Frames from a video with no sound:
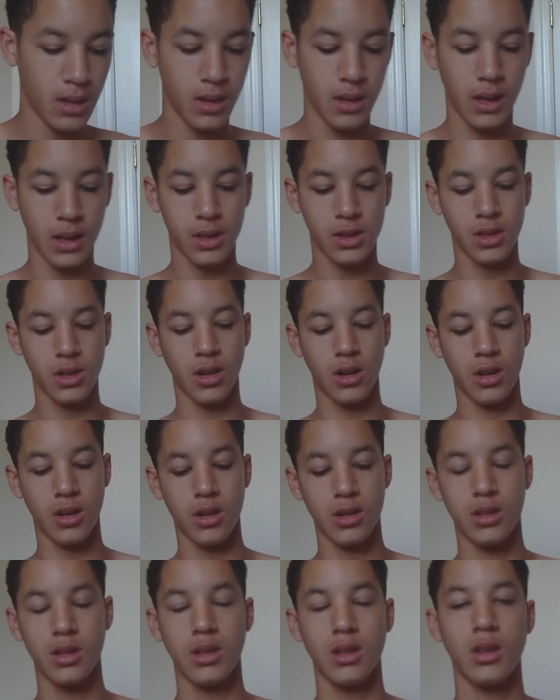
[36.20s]
The next
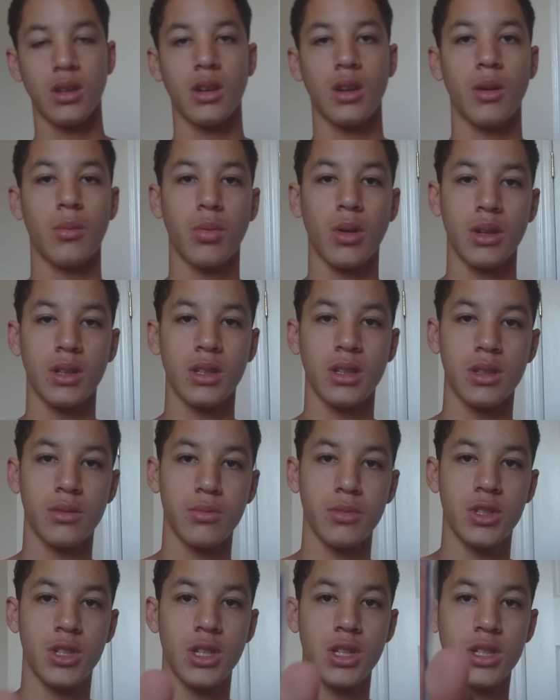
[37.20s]
card, Apprentice
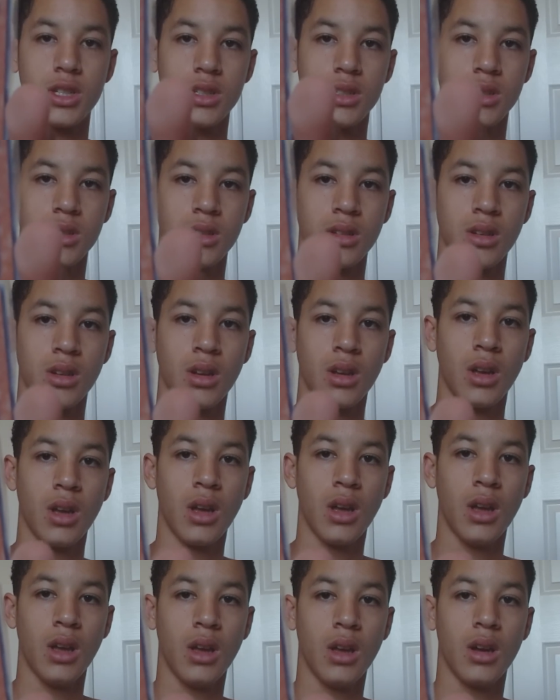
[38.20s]
Magician.
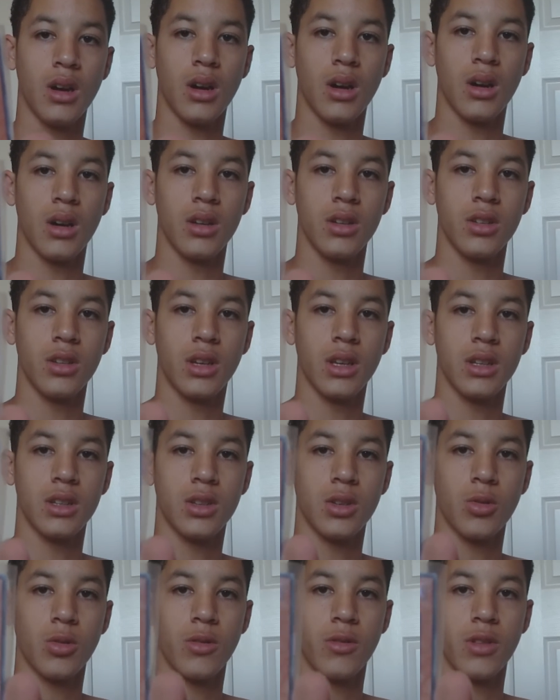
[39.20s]
You get
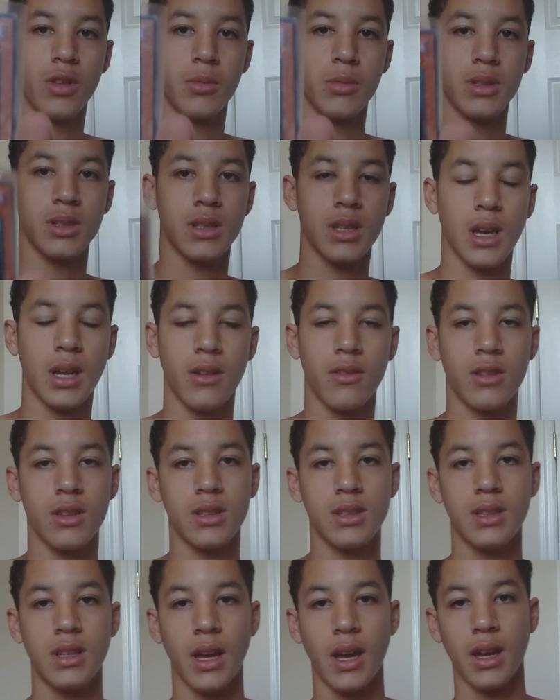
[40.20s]
2 of them inside of
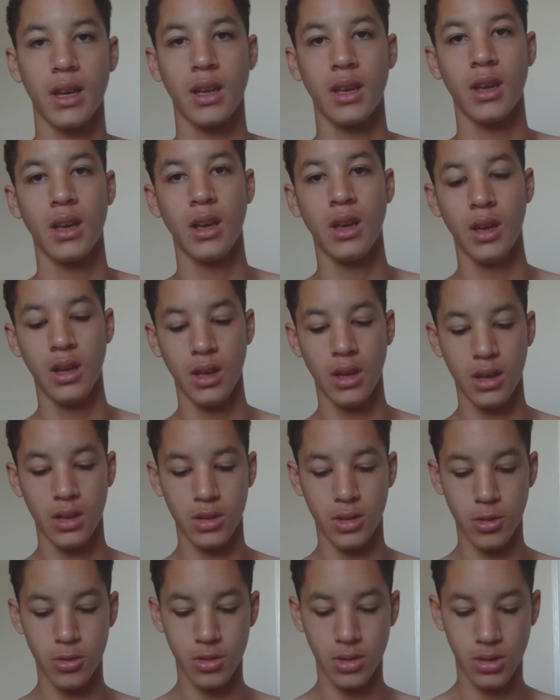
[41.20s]
this deck.
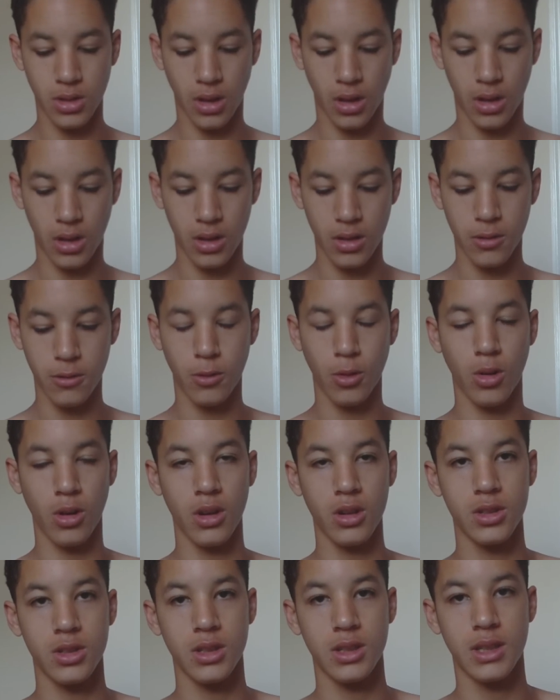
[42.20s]
2 star,
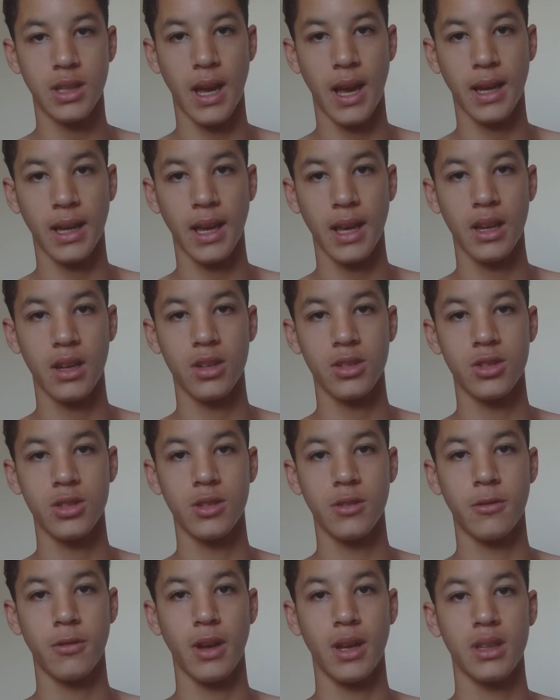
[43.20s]
400 attack, 800
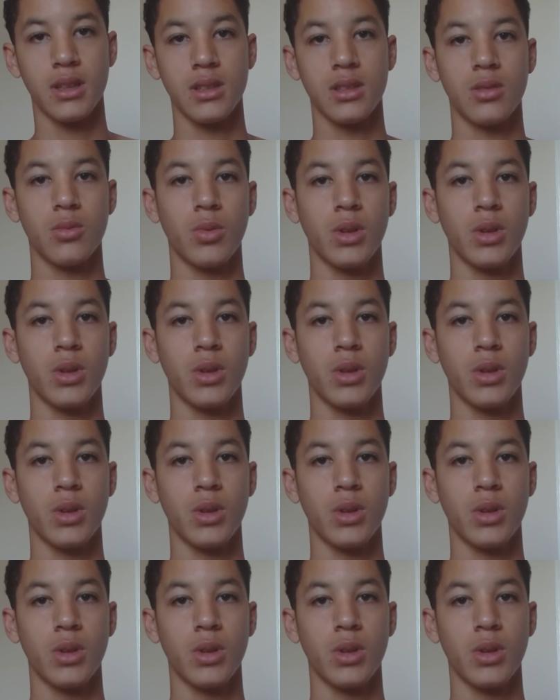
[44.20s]
defense.